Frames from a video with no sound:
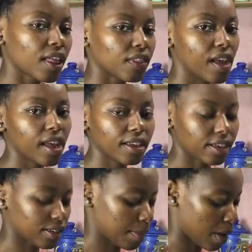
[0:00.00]
the heat
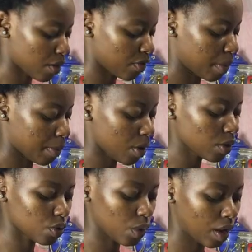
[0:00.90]
at the back of my
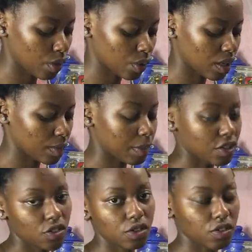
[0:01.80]
mouth so I know that my
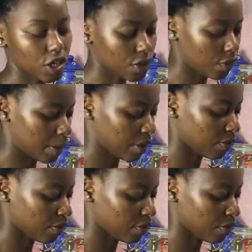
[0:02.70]
stew is ready for my